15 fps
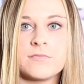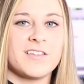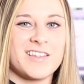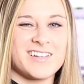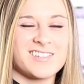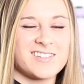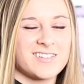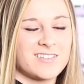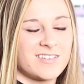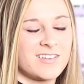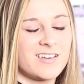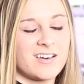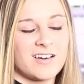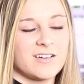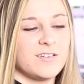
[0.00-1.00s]
that's
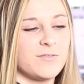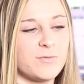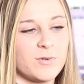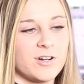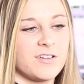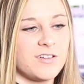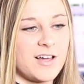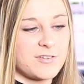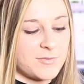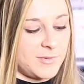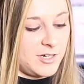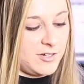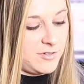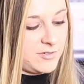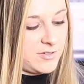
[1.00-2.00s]
kind of what it allows
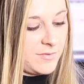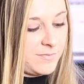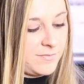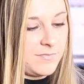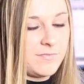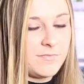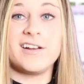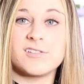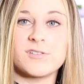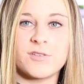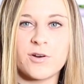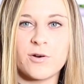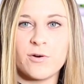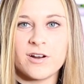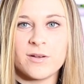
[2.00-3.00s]
me to do. So, all right, so
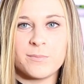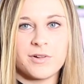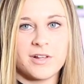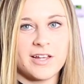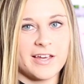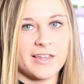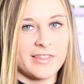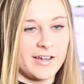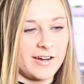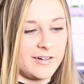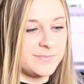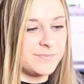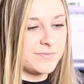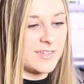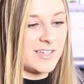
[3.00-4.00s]
the chord I'm playing
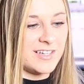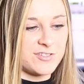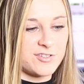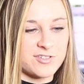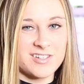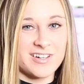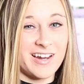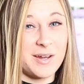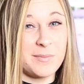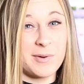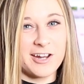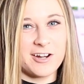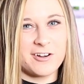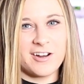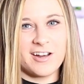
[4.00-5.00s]
there is just an A
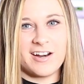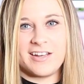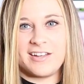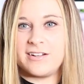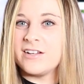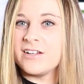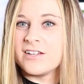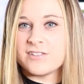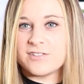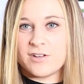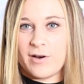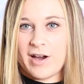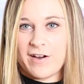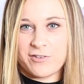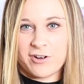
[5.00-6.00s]
minor 9.
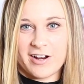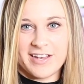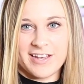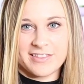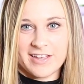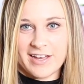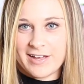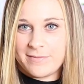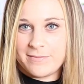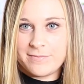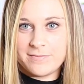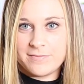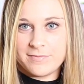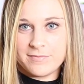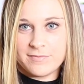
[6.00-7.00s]
So after I hit
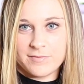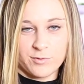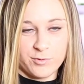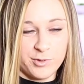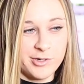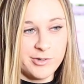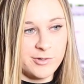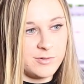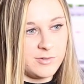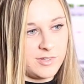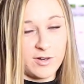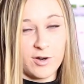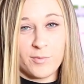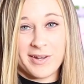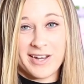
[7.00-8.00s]
that root,
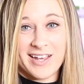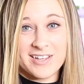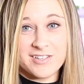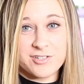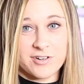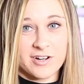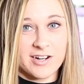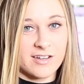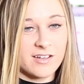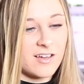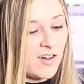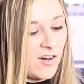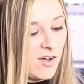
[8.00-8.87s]
the open A string,